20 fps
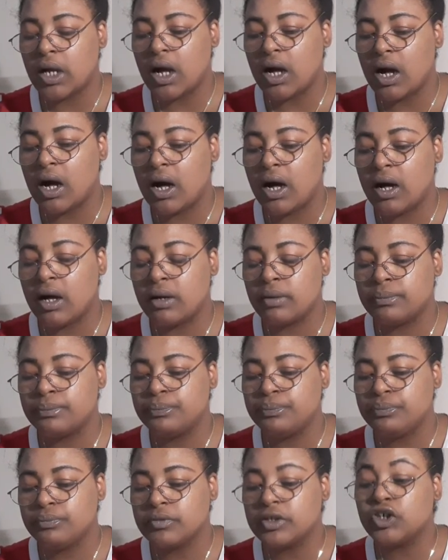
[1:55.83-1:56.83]
um,
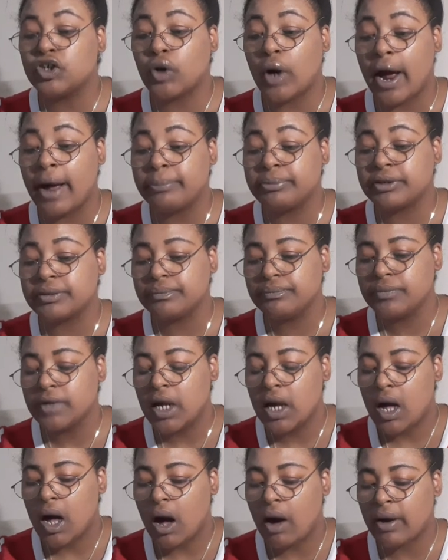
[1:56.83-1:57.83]
trapped
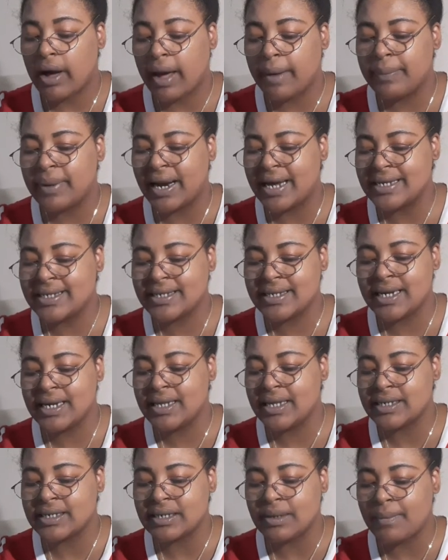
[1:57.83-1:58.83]
Okay, but I see
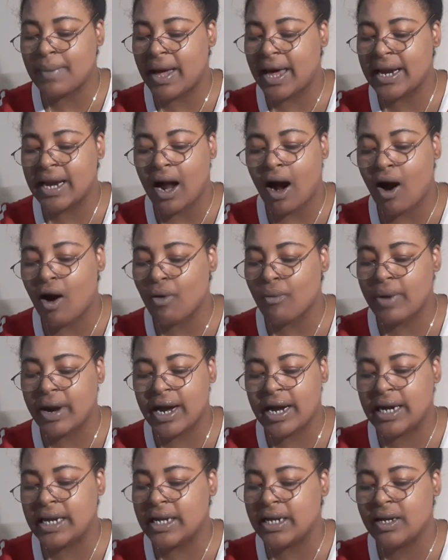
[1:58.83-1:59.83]
that somebody
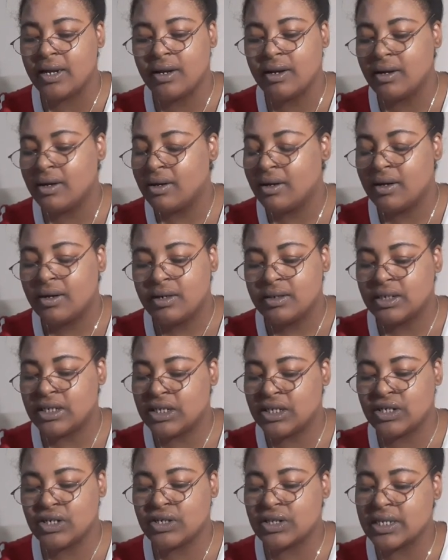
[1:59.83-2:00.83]
already
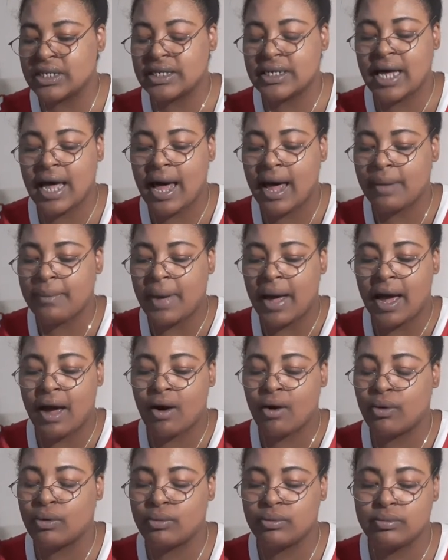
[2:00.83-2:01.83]
just took the time
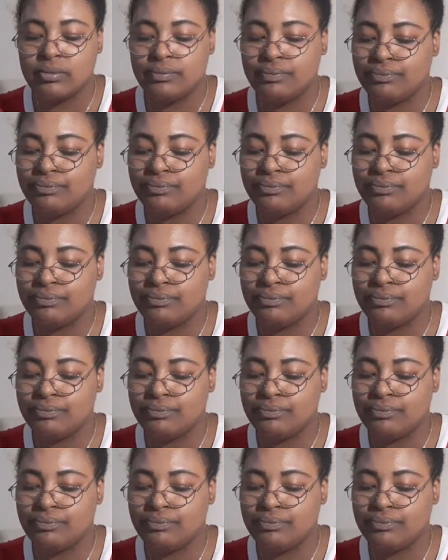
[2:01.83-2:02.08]
out